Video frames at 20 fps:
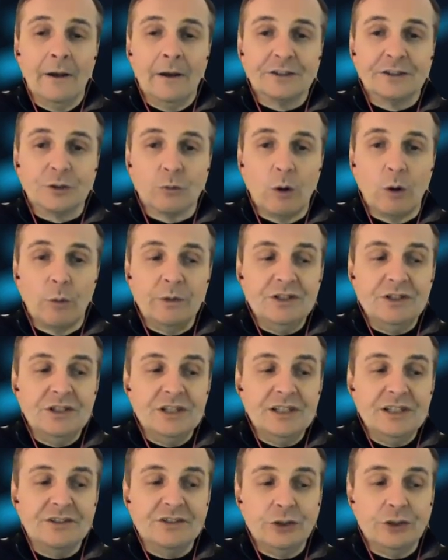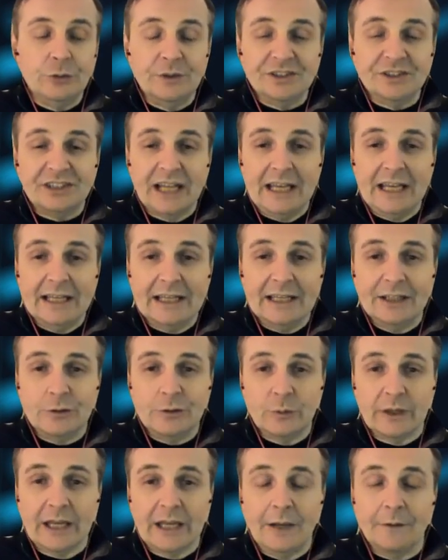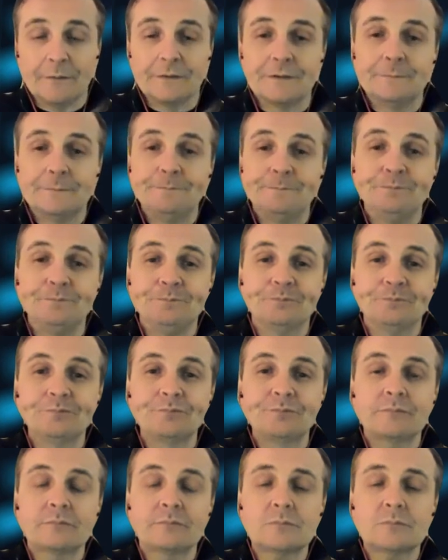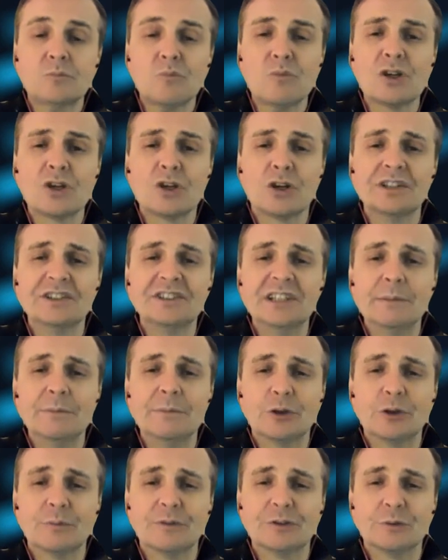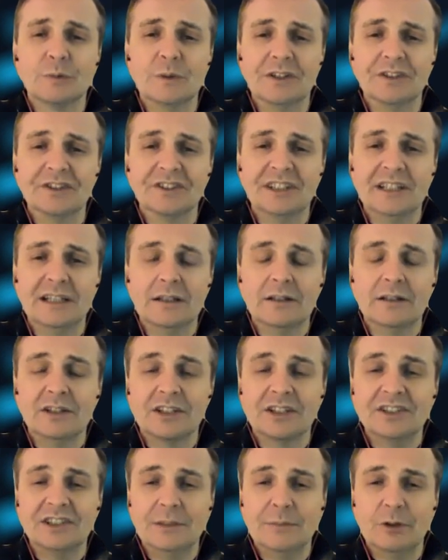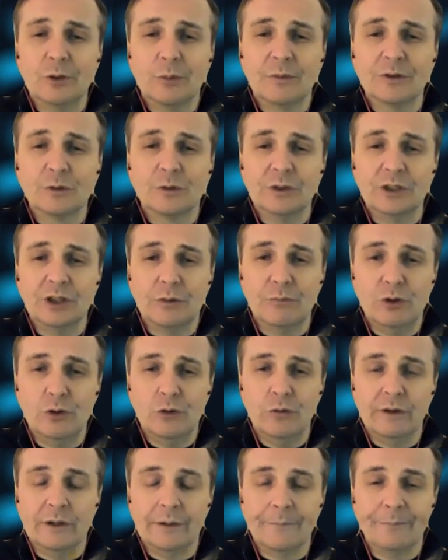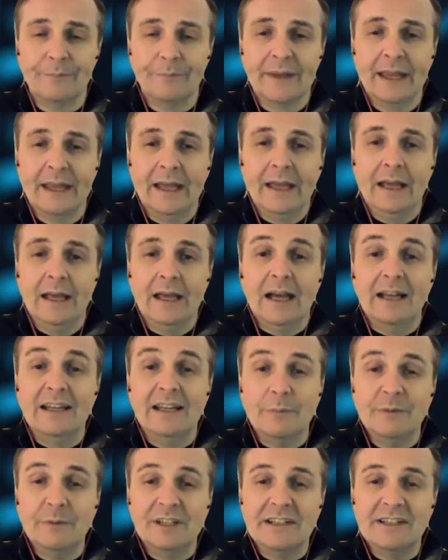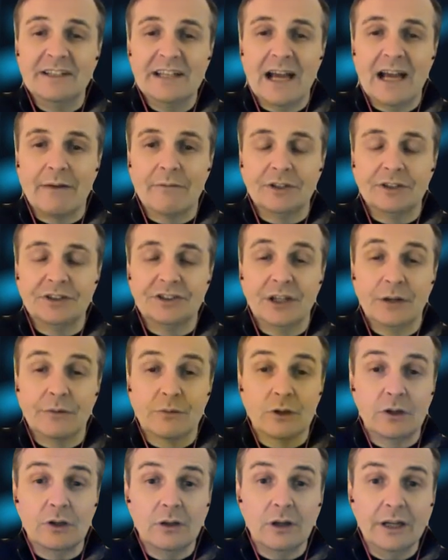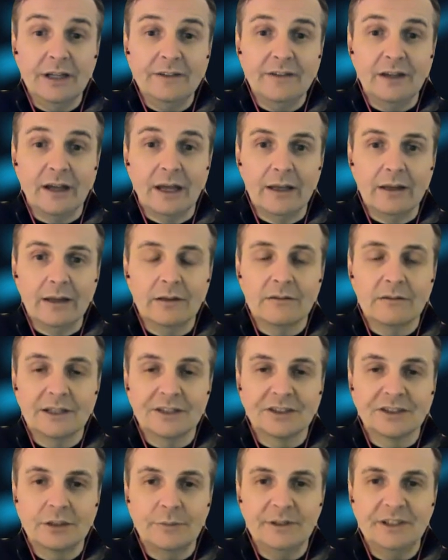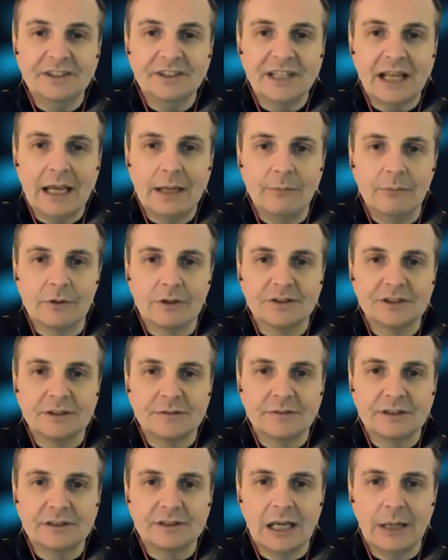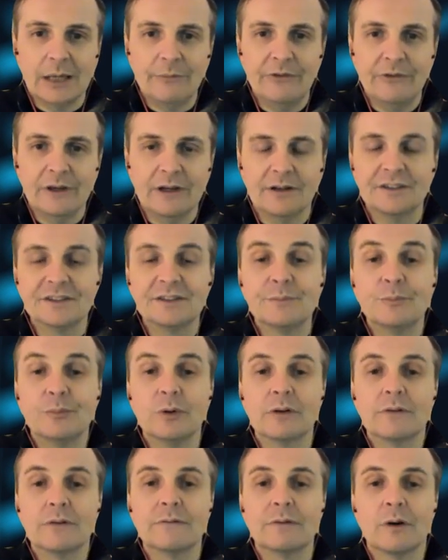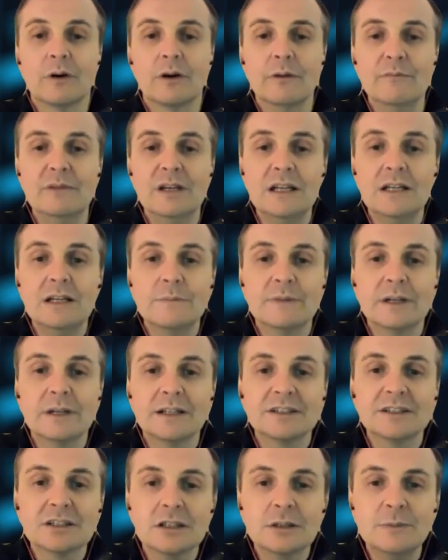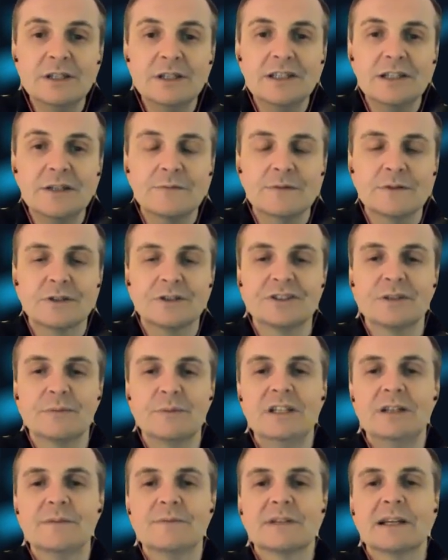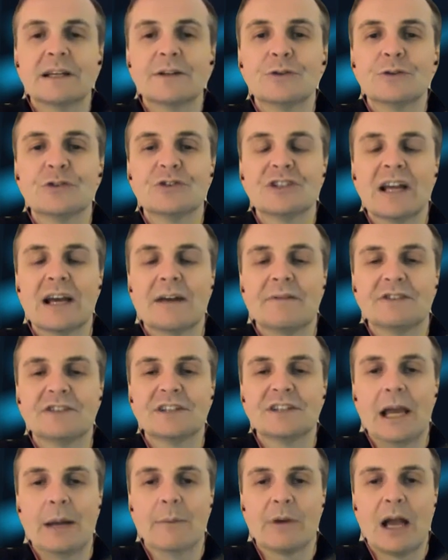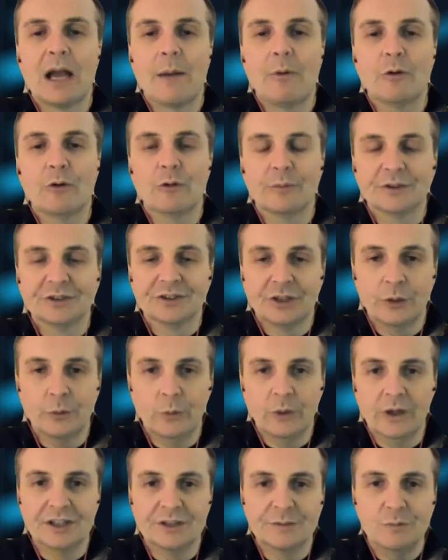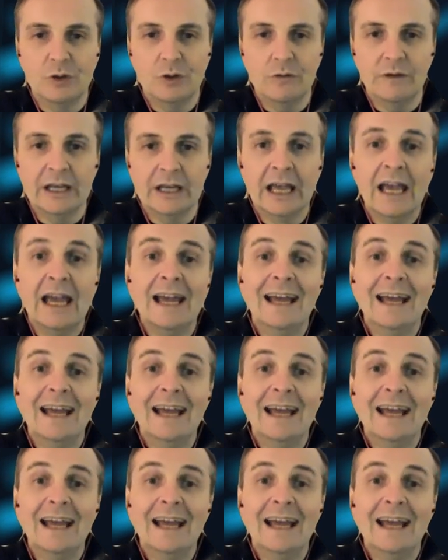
So what we need to do is take into account your concealment numbers when you're still and your concealment numbers when you're moving. And then we take the average. Now for a light tank, that's going to be the same because they're the same figures. But for a medium tank, it's going to be different because the medium tank doesn't have the same camo numbers when it's moving.